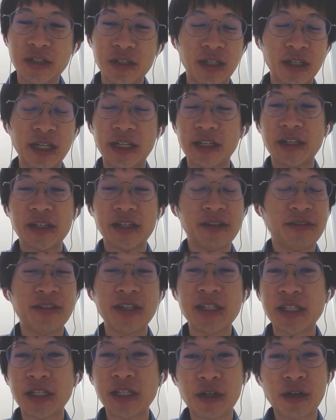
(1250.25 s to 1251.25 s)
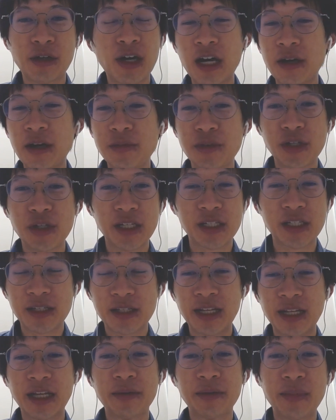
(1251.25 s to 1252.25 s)
like physical objects
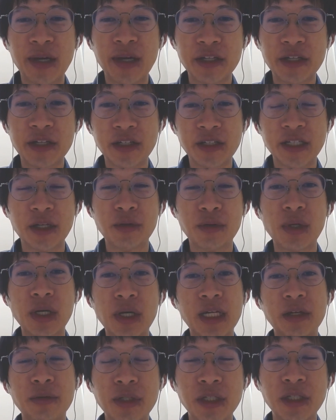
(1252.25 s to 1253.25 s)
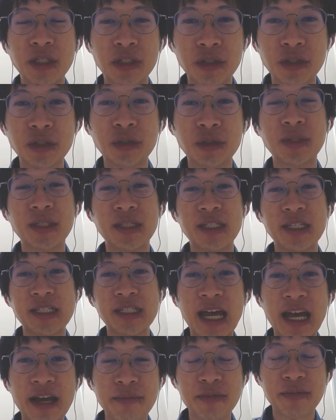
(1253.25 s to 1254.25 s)
like better, then what can we do with these
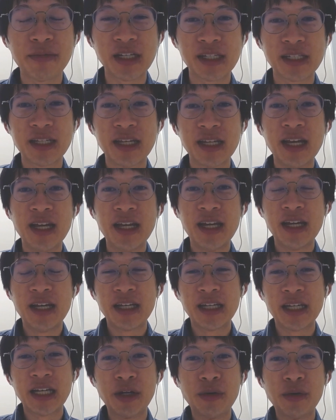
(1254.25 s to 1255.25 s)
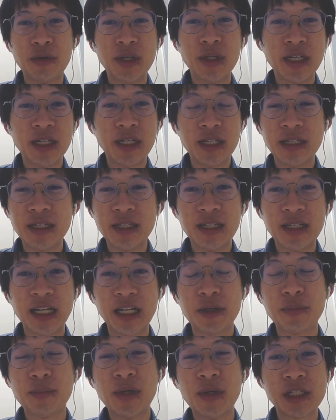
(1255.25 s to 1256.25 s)
haptics? Can we
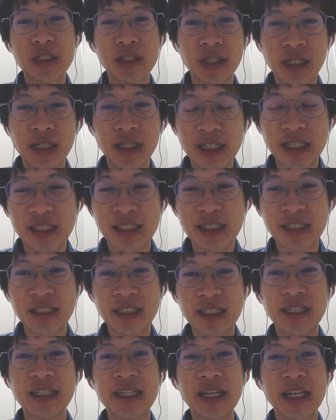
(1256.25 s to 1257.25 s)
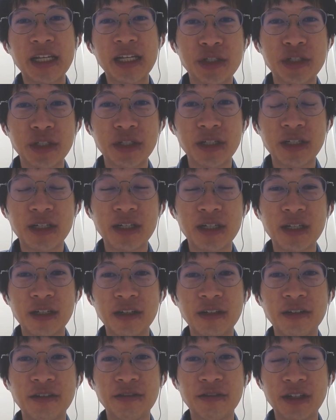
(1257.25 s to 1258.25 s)
like modulate the texture
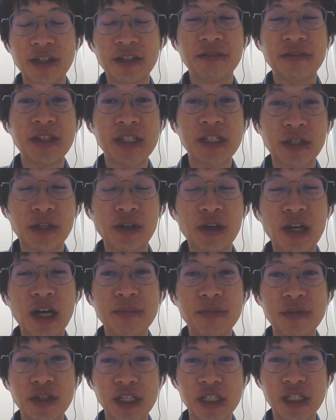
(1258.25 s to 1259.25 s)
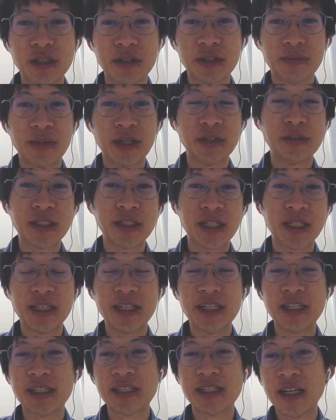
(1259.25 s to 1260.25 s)
of physical objects by using
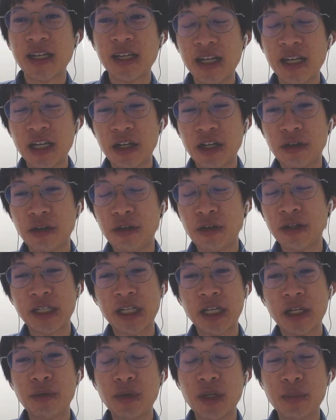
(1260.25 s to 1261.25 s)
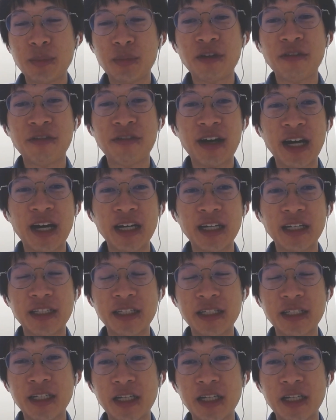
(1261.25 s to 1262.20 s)
this, or can we provide